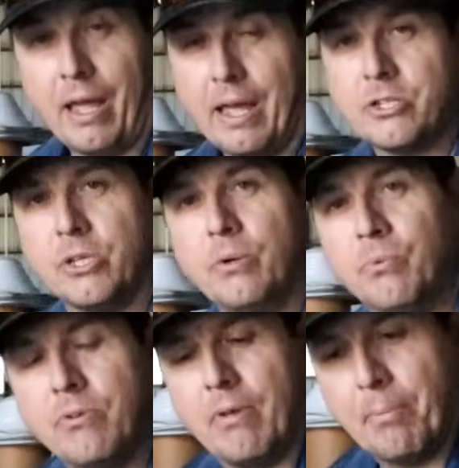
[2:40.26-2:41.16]
I actually
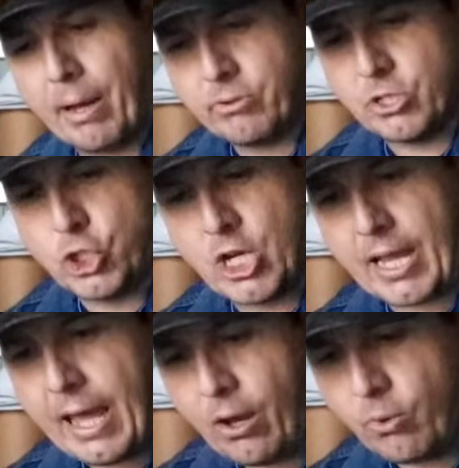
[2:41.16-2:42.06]
was about to
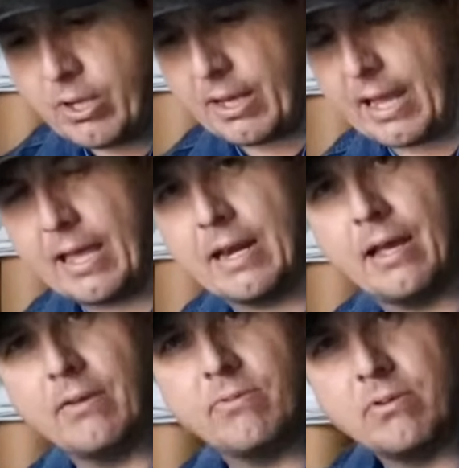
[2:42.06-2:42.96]
check out, and
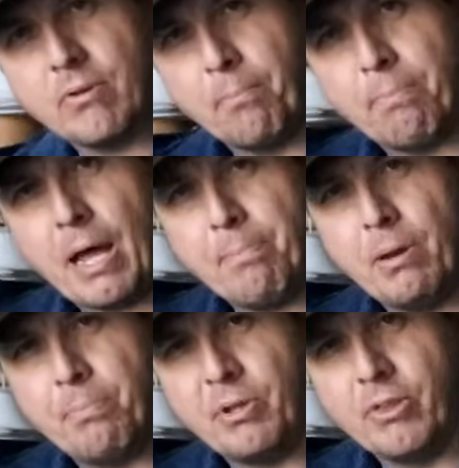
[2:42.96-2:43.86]
I see something
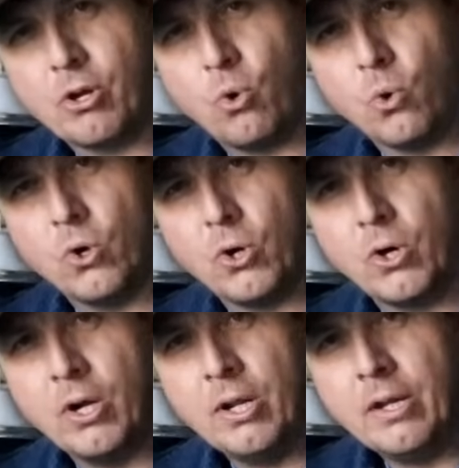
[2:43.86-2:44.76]
pop up in the
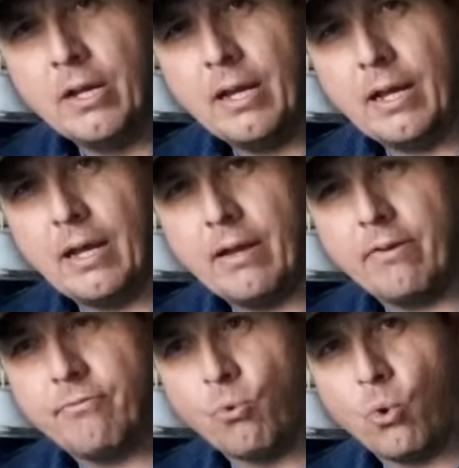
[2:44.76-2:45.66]
corner
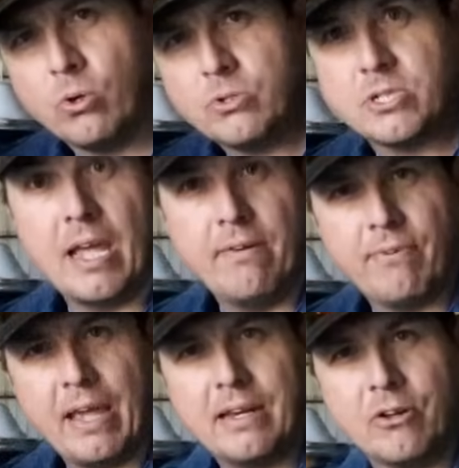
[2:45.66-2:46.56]
for
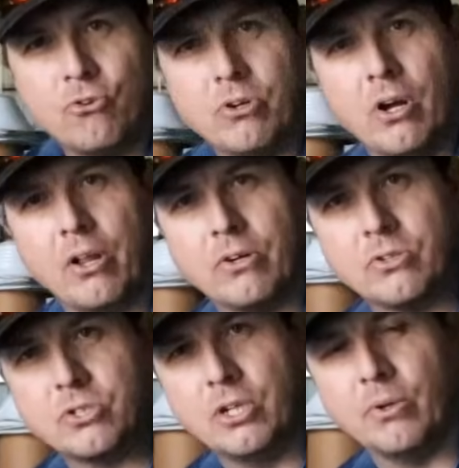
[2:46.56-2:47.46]
save
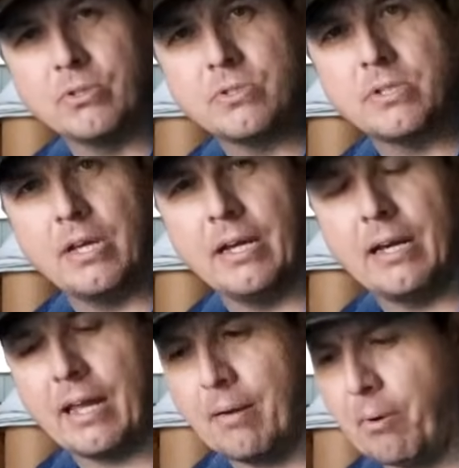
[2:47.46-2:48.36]
$800. It's
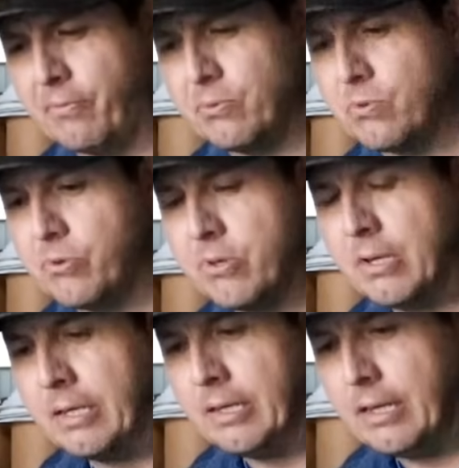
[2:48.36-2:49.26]
I can't remember if it was,
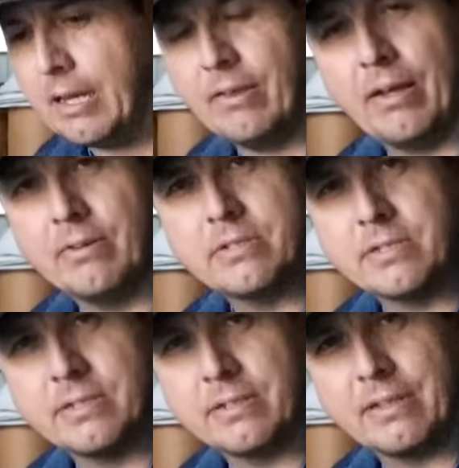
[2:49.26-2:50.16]
and this
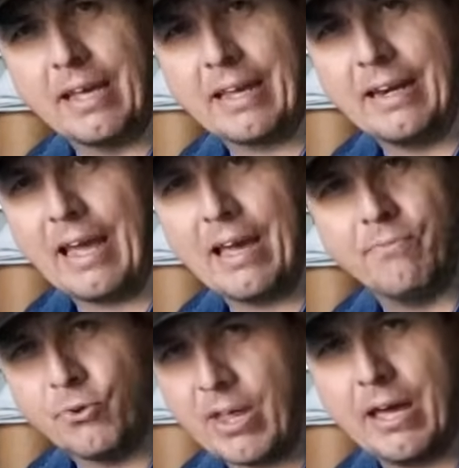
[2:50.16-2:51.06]
isn't like an
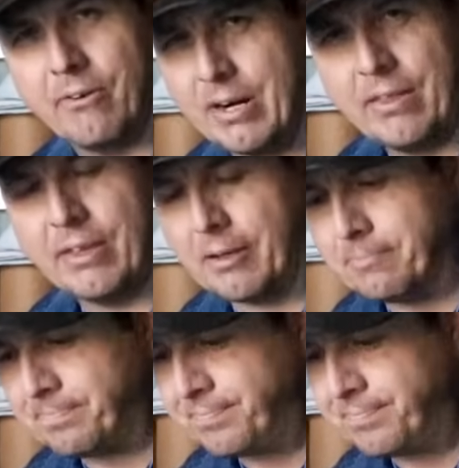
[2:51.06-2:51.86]
ad for that or anything.